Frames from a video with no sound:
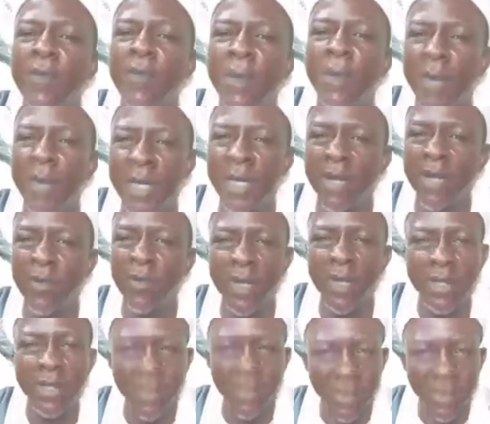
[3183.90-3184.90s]
of Ramadan,
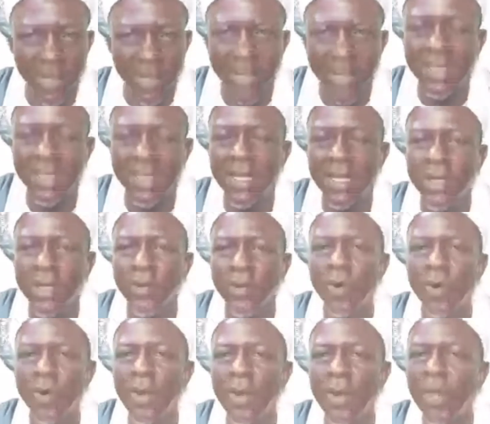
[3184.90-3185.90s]
but yet
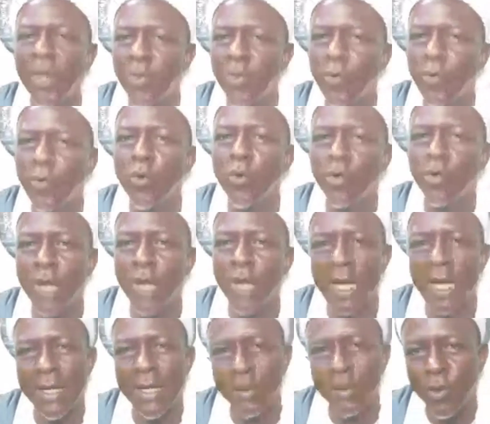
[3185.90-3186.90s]
other people
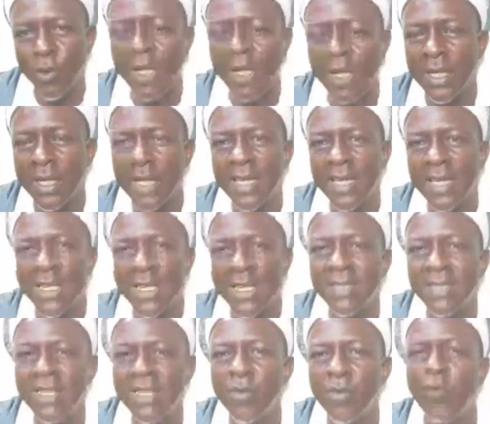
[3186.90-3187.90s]
donate. Like
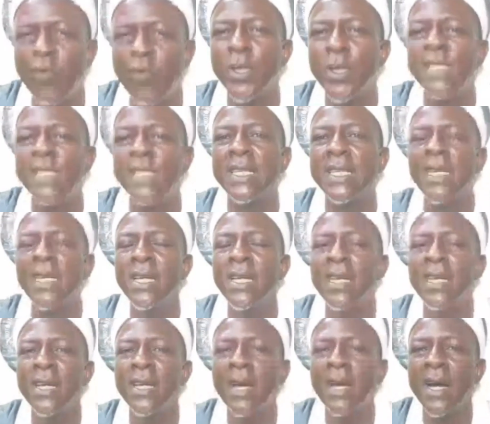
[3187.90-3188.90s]
day before yesterday,
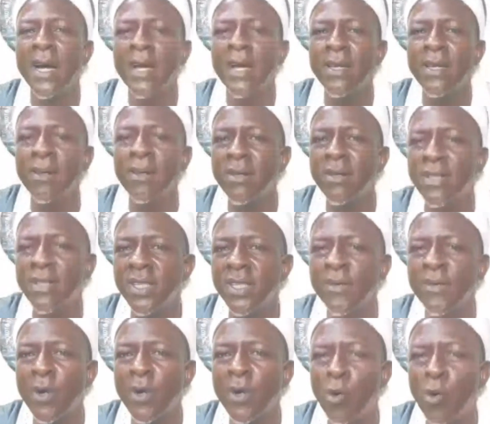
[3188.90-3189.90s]
I
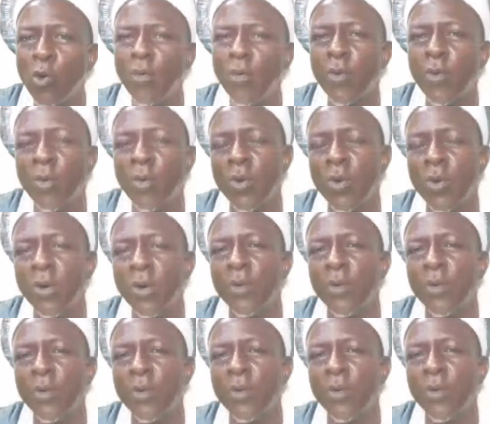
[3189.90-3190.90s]
received a call from
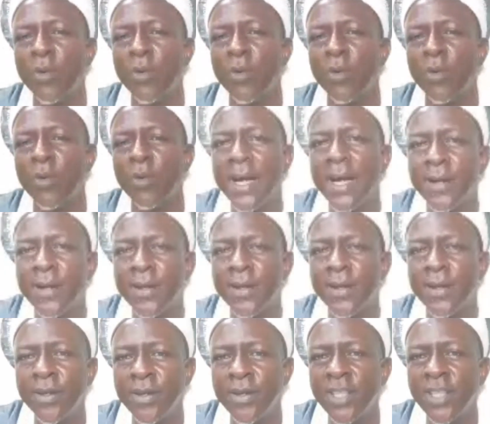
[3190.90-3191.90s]
one of the
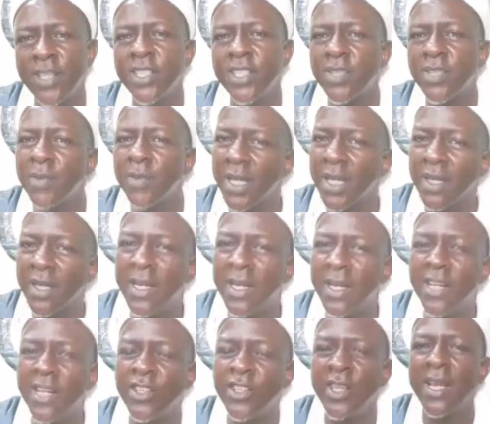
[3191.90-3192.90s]
richest
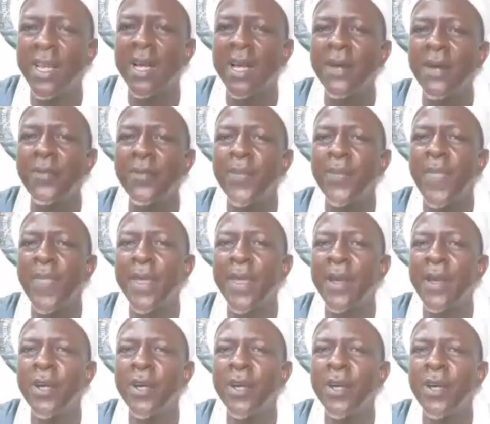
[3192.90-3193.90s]
men in Nigeria
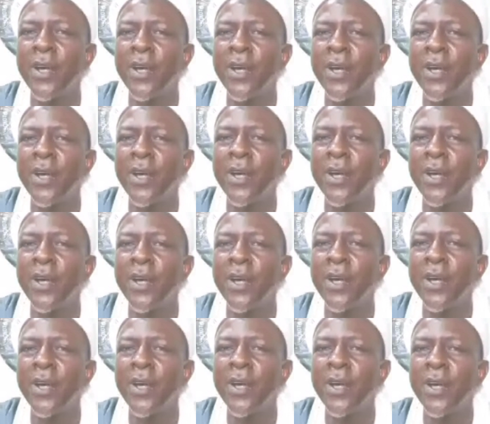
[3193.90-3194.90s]
through
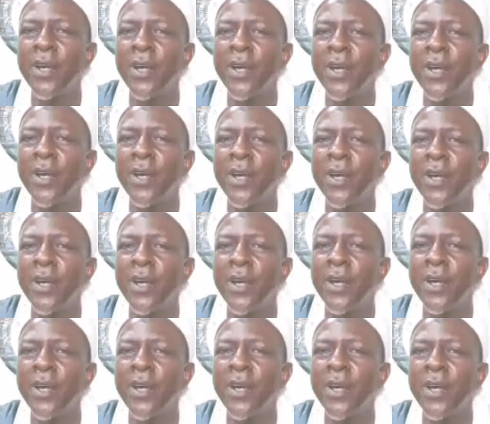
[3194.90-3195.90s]
some of his aides
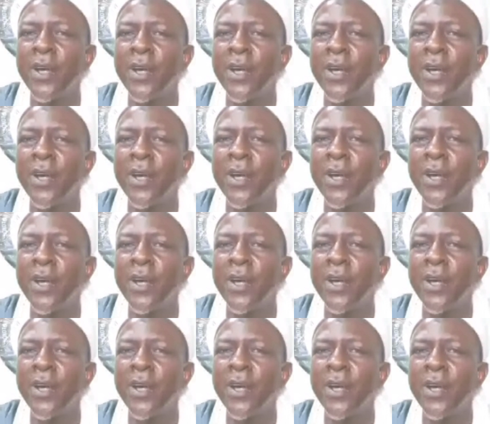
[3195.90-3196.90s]
that they
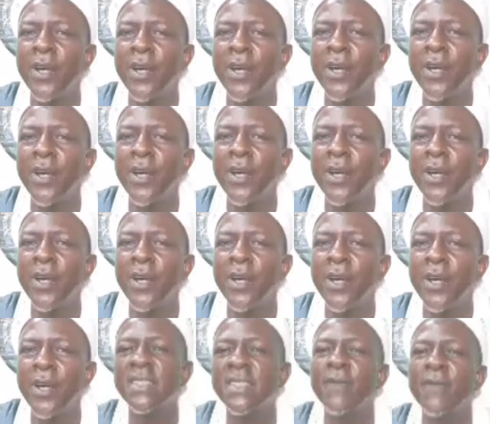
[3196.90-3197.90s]
are sending
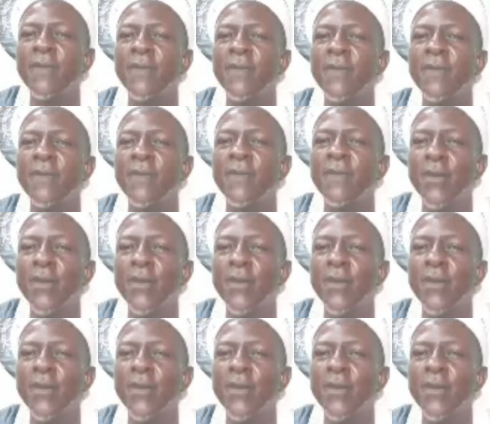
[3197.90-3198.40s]
75